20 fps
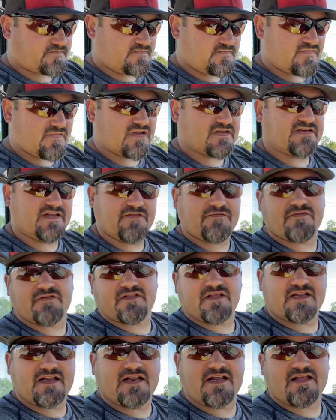different
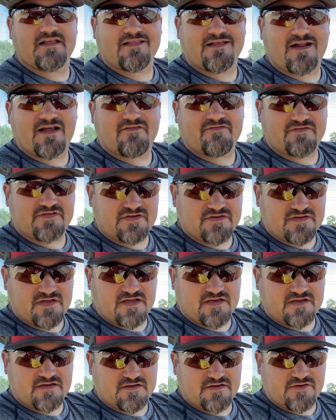than any that I've done
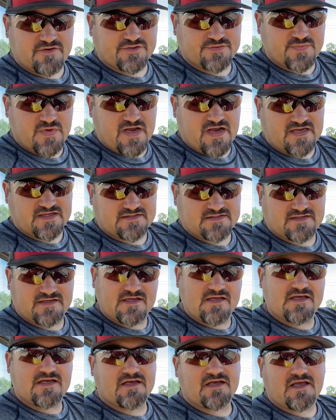in years past.
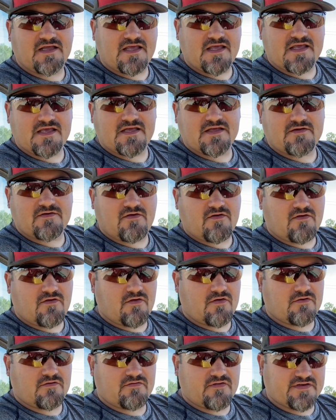Again,
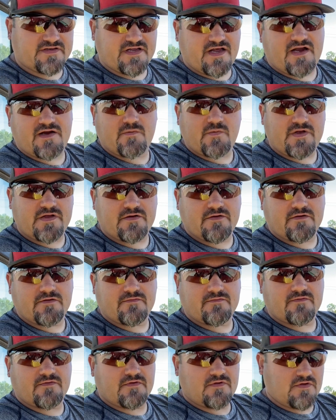are the tine weeder,
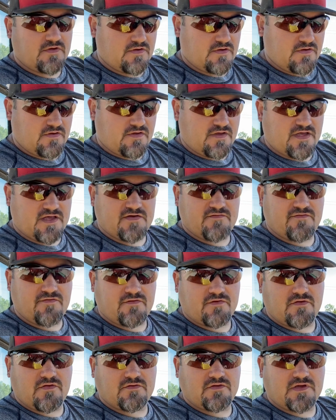
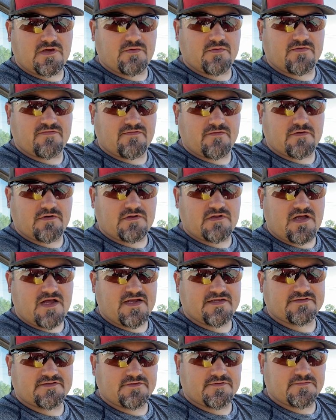in-furrow liquid
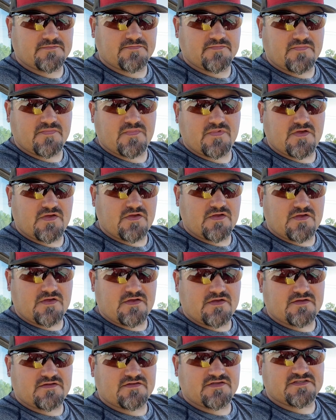fertilizer,
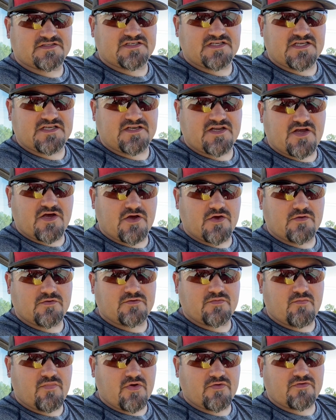the seed coat,
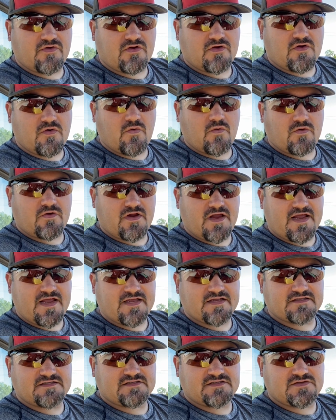both on corn
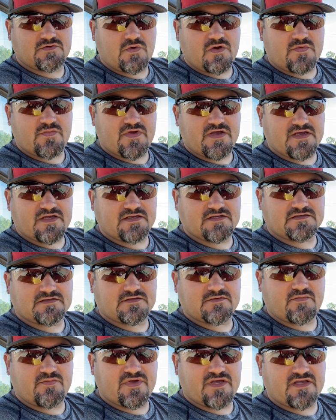and soybeans,
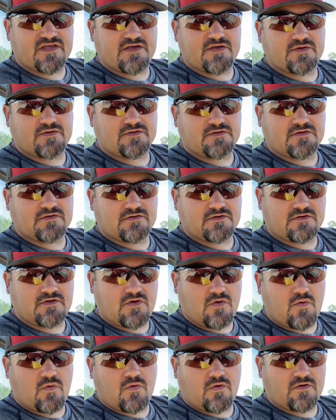Big Yield
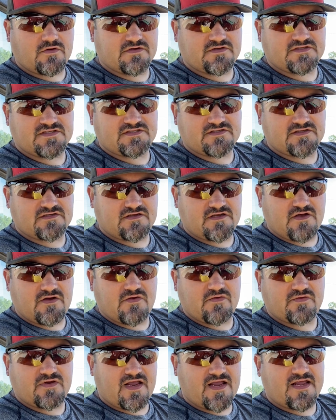corn
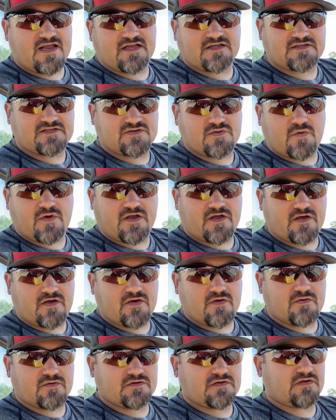coat and soy
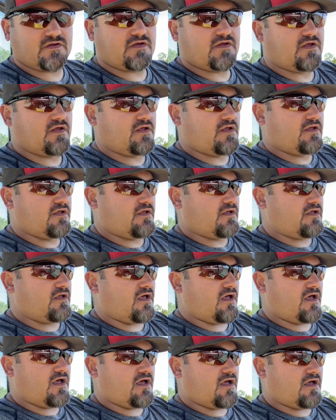coat,
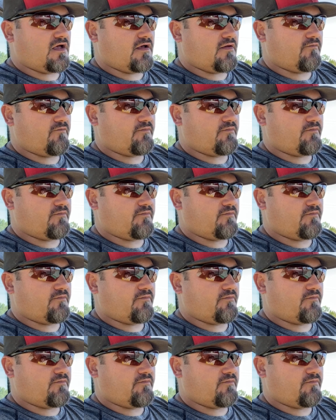and